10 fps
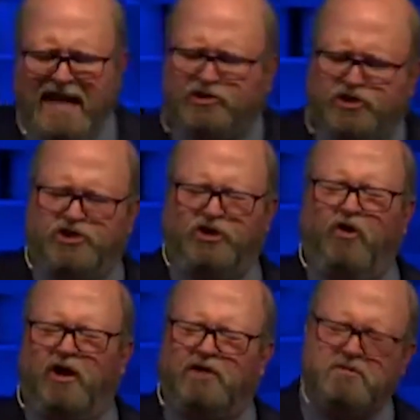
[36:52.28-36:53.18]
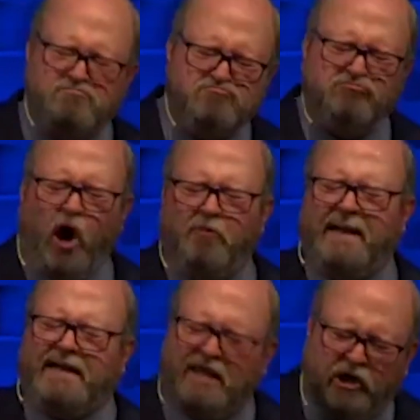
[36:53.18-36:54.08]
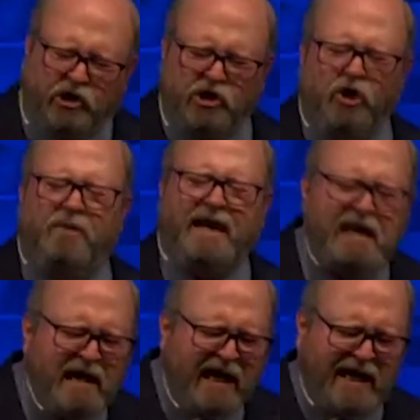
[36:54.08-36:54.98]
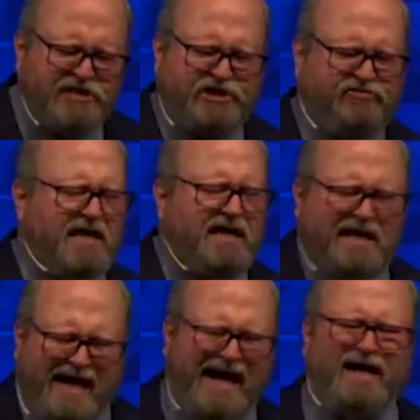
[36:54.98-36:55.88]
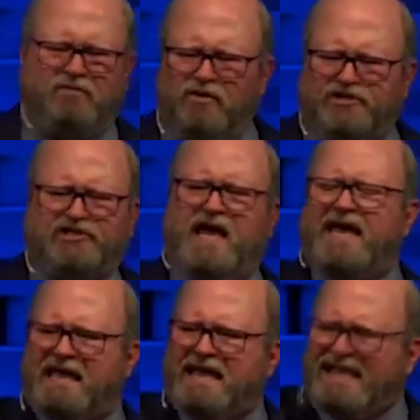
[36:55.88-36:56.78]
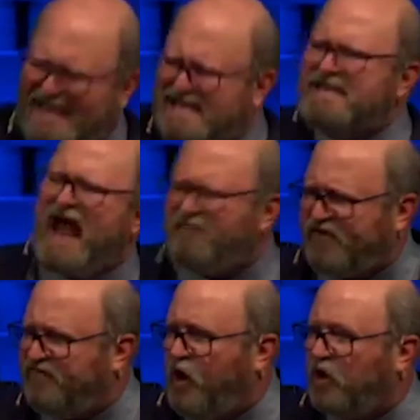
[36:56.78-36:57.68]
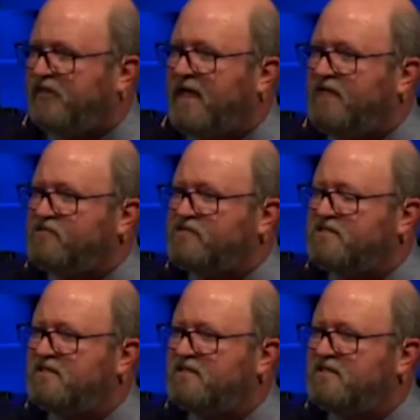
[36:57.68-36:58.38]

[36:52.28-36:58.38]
short moment in human history, God will say, enough of all this.